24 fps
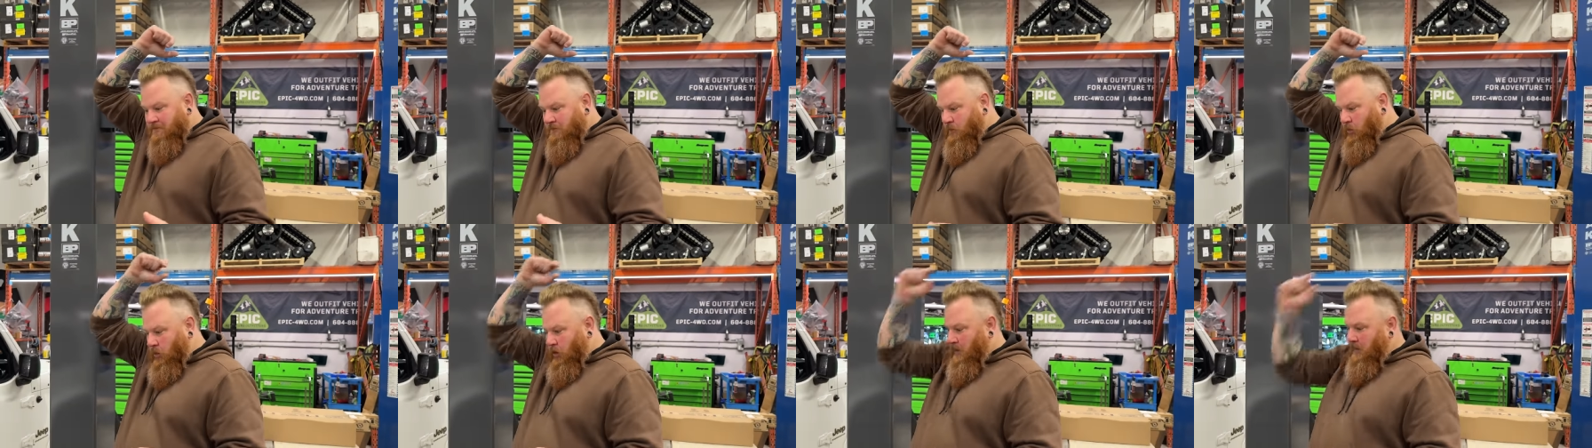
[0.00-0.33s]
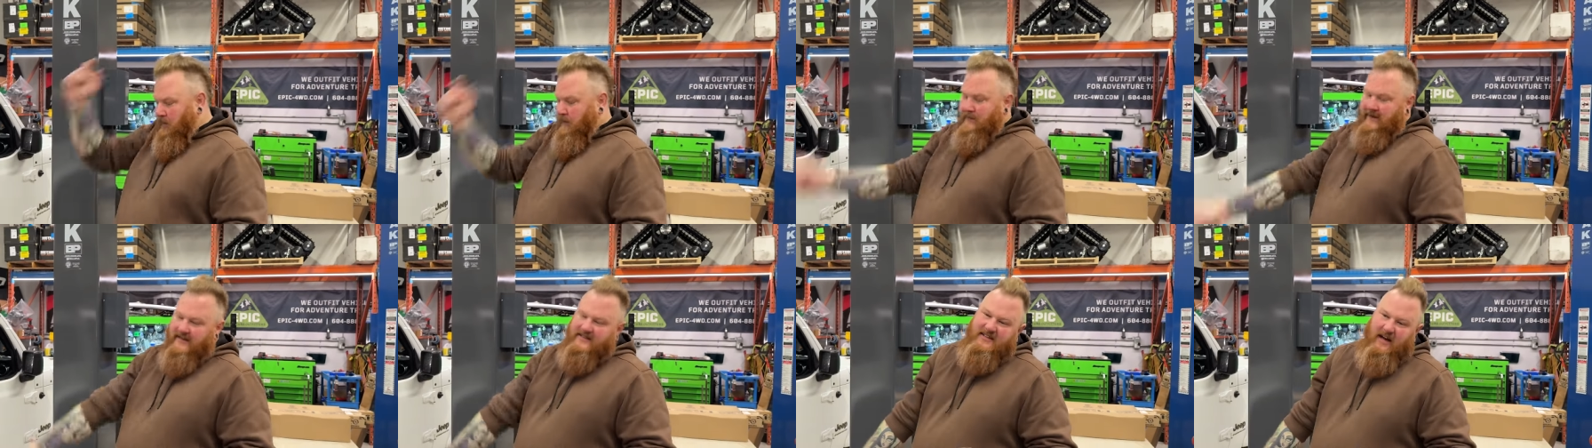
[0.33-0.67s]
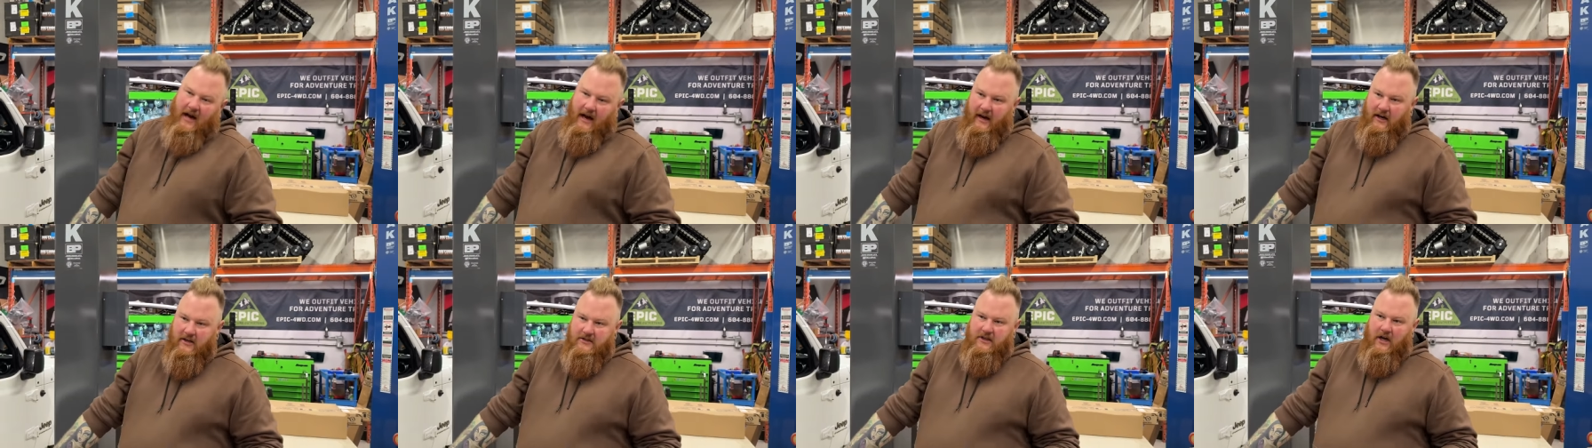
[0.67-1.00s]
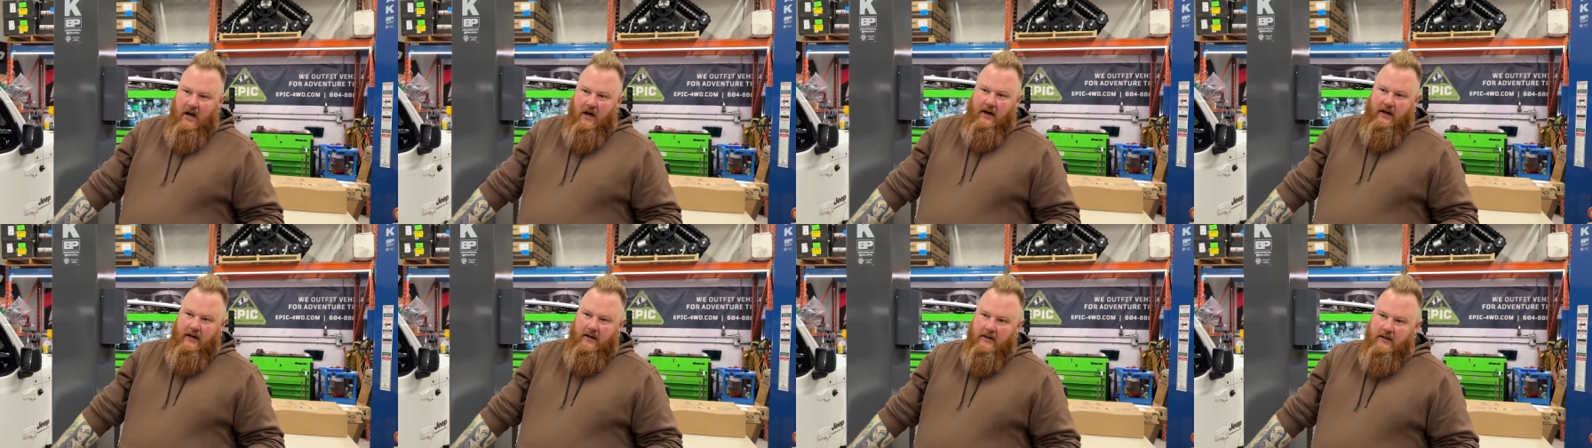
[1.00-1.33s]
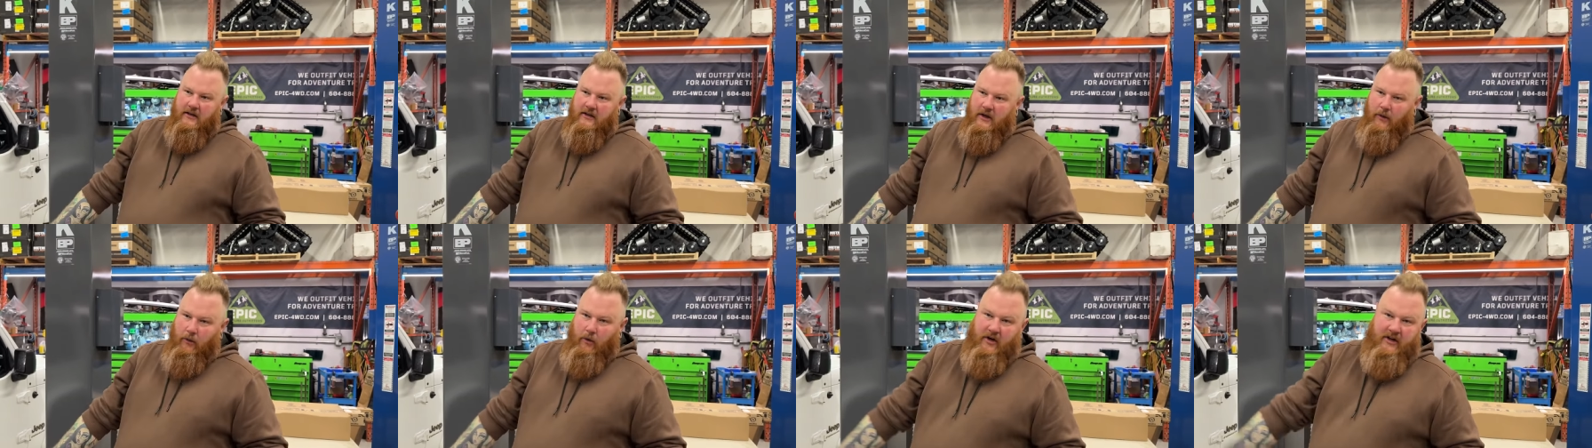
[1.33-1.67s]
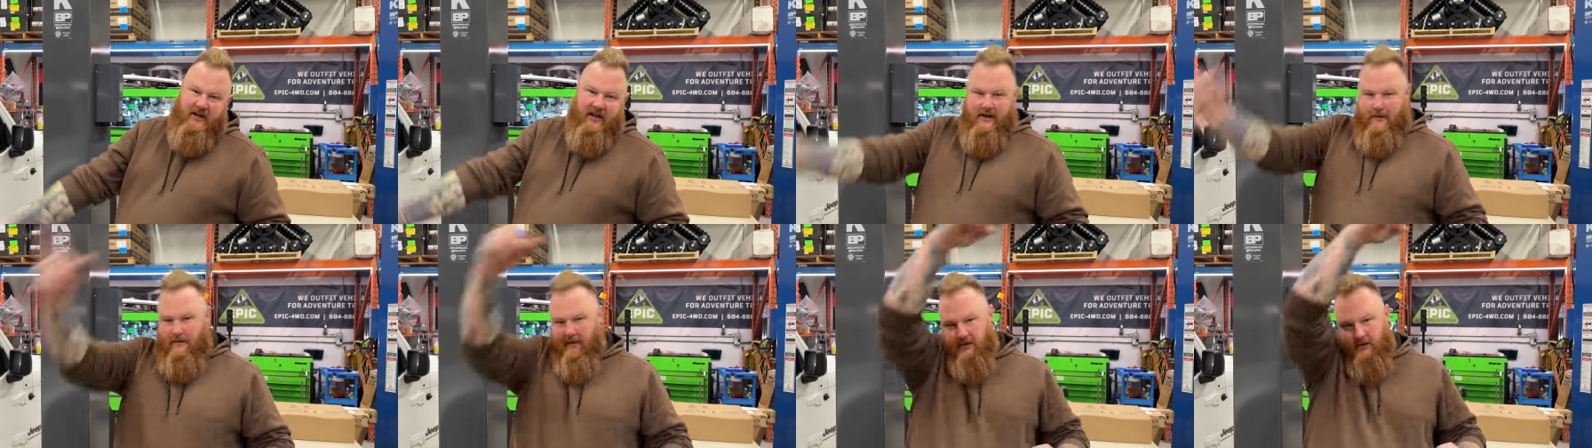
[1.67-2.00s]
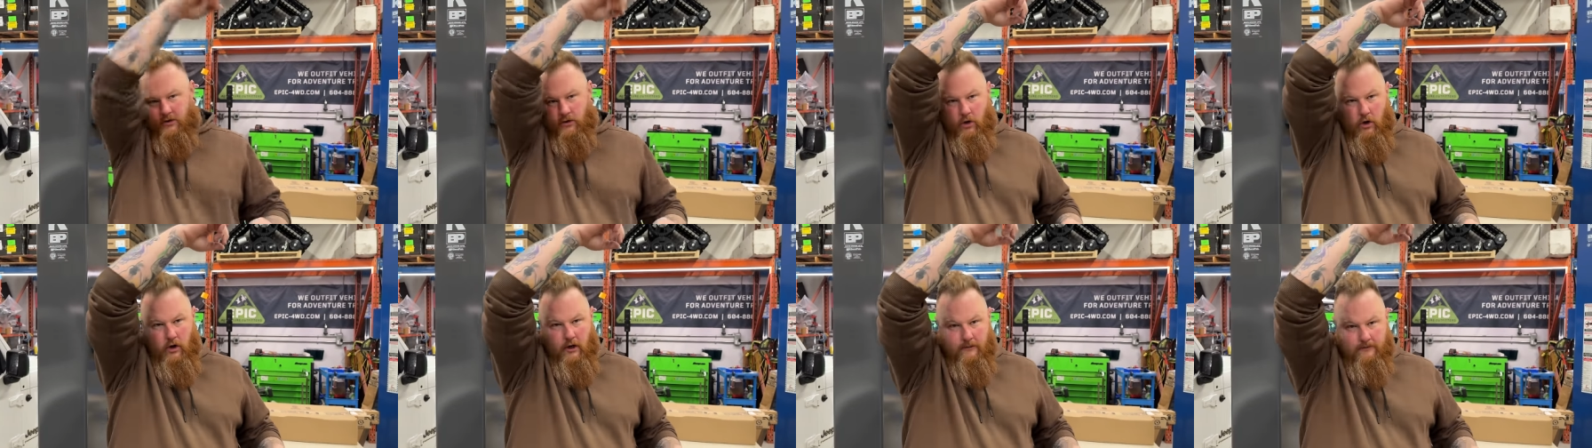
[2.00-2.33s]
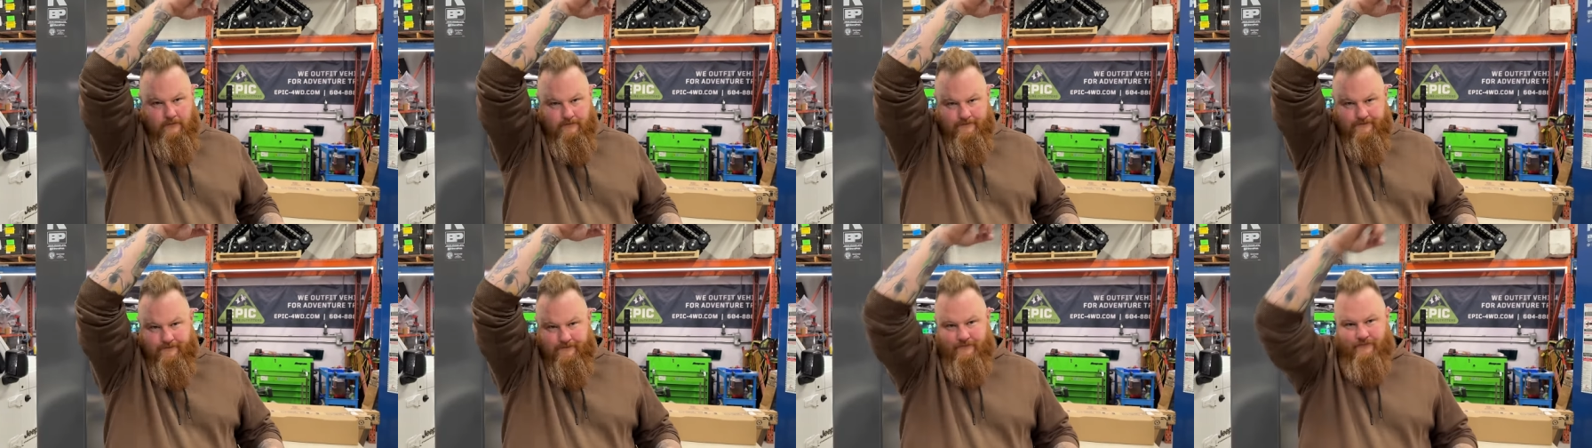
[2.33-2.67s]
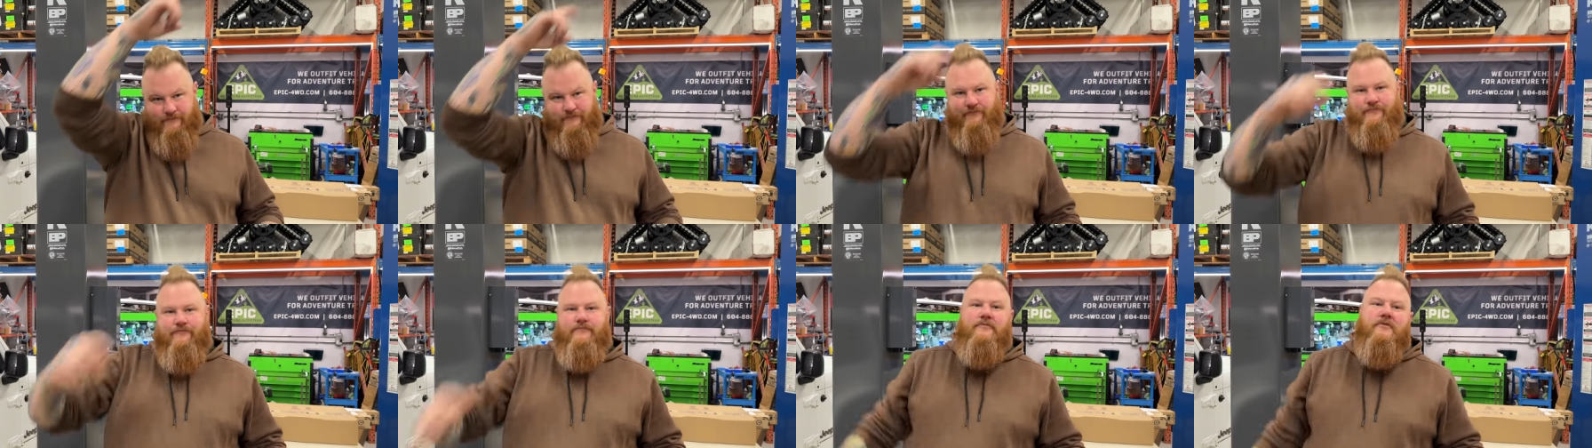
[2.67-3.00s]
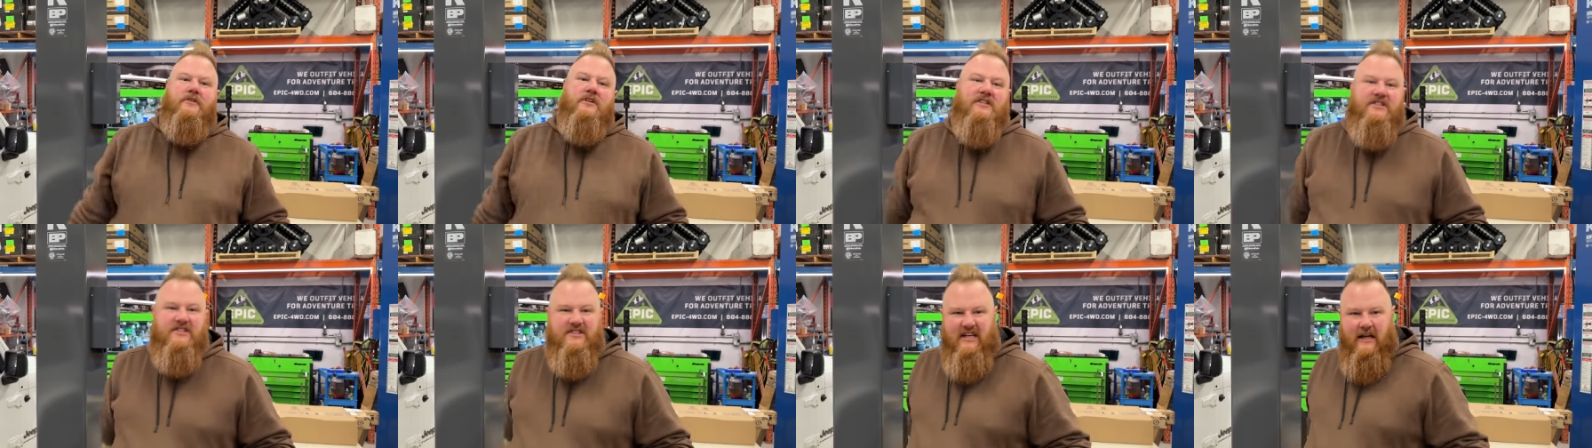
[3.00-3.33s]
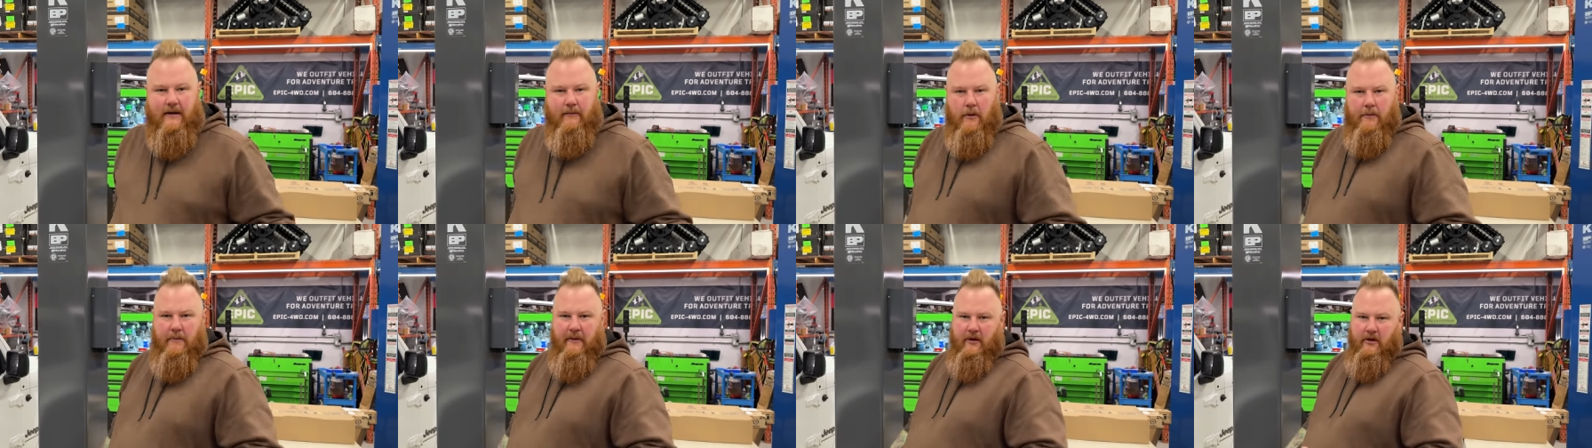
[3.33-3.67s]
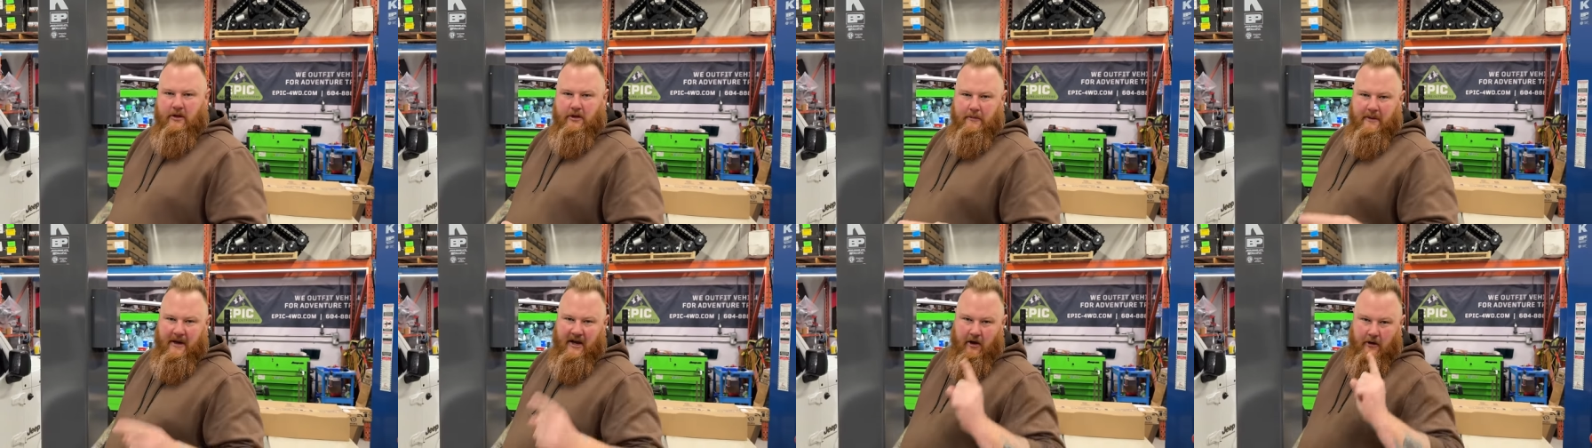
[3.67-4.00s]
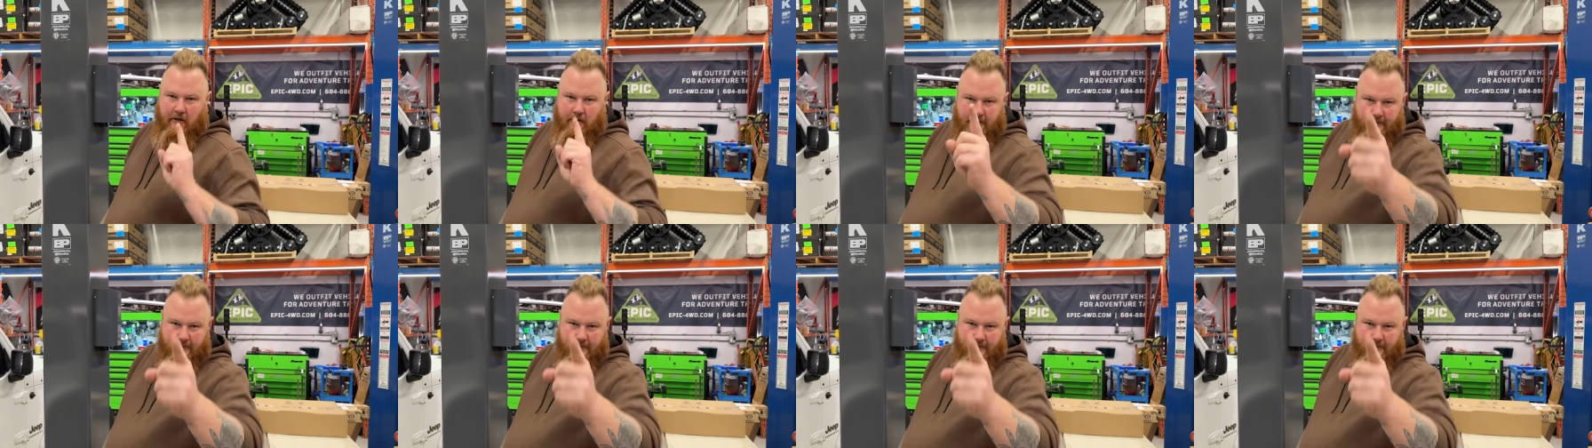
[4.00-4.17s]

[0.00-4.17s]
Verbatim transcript: we're gonna put big tires on it, and we're gonna kick them out the door. Cool. Send them a bill in the mail.